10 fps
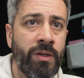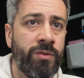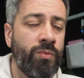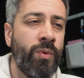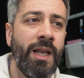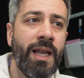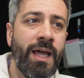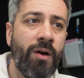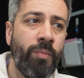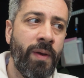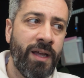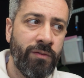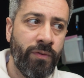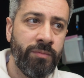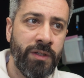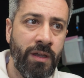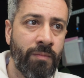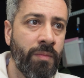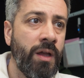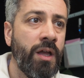because we'll allow platform
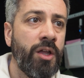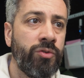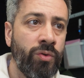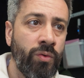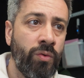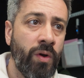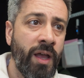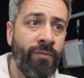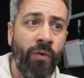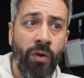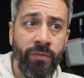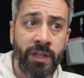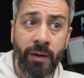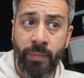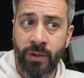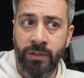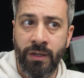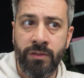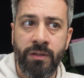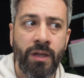team to evolve their
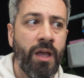product